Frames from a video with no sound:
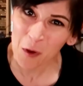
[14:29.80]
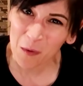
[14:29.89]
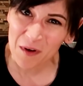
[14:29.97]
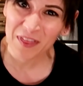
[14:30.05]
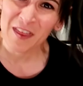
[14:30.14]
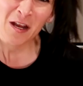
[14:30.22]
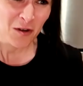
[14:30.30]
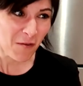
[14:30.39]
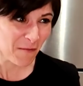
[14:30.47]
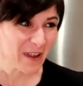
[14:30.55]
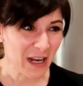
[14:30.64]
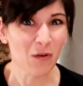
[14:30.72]
course,
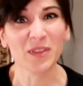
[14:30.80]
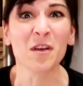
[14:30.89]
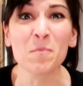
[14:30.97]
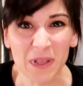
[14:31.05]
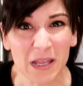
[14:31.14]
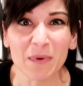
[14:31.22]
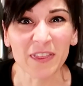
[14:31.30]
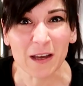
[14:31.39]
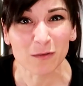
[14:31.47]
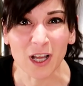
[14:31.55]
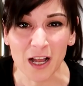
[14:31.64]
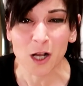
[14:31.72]
no video is complete
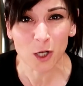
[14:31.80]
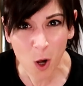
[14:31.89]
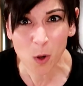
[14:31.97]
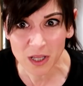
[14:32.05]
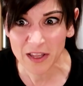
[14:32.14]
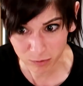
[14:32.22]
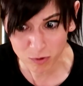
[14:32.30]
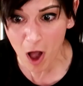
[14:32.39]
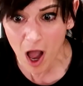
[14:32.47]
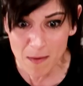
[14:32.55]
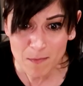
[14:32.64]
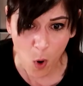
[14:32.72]
without the toilet
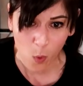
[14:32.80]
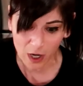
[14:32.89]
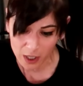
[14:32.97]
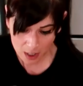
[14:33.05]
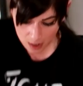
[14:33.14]
lawnmower,